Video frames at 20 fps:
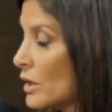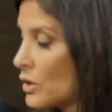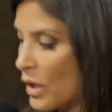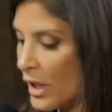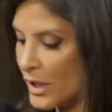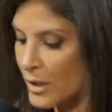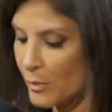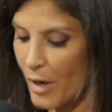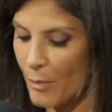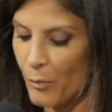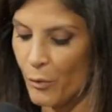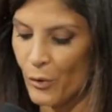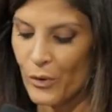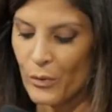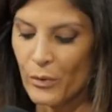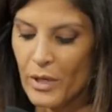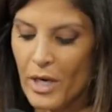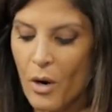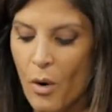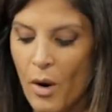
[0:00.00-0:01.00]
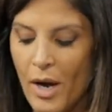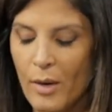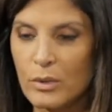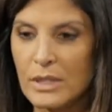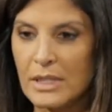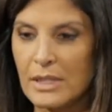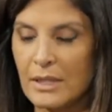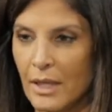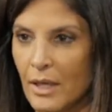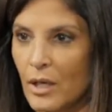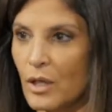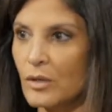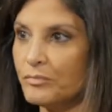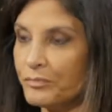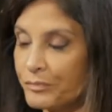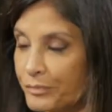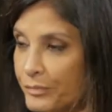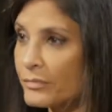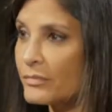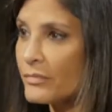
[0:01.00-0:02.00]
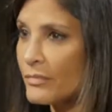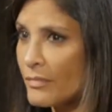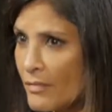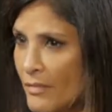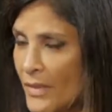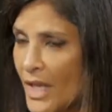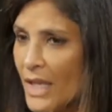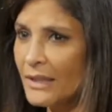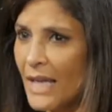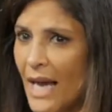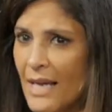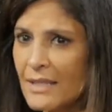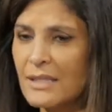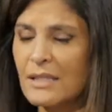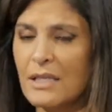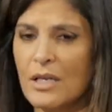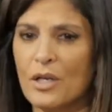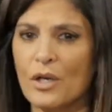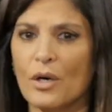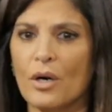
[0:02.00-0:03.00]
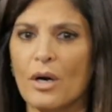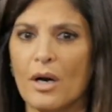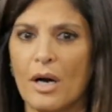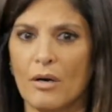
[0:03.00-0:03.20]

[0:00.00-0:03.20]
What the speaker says: talked about Puerto Rico. I was there last year,